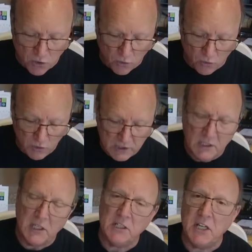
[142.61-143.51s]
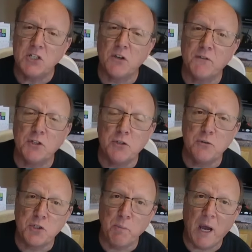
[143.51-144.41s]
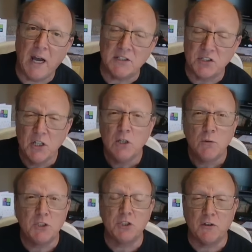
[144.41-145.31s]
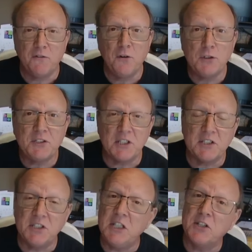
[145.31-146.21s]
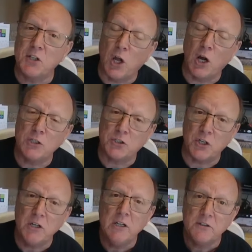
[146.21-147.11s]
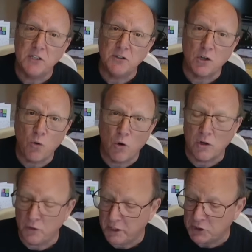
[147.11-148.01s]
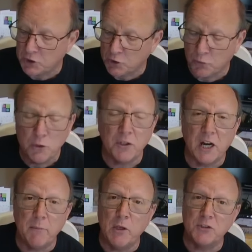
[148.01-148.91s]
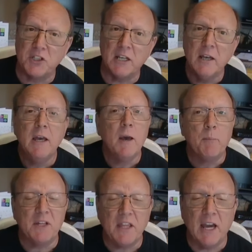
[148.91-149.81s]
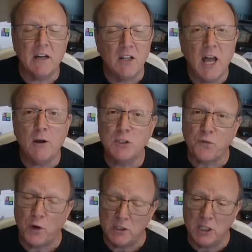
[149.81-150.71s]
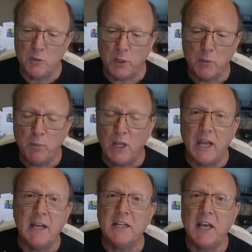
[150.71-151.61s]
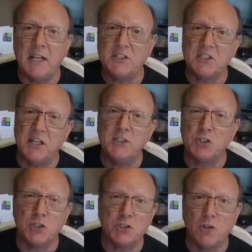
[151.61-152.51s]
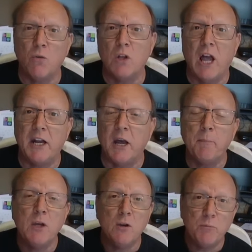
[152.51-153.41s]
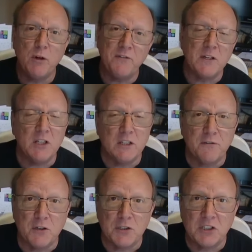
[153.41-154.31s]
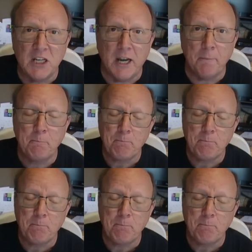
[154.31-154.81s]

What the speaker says: hole in each of the 2 spots, which is a full 1/16 larger than the 1/4 inch screw that I'm using. But that allows for a little bit of play in case things just don't line up perfectly the first time.